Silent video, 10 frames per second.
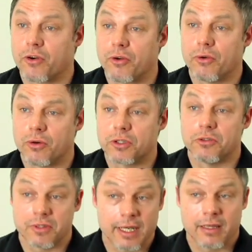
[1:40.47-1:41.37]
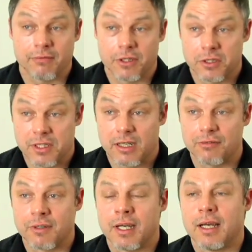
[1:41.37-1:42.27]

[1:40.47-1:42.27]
crew or do you take them for yourself.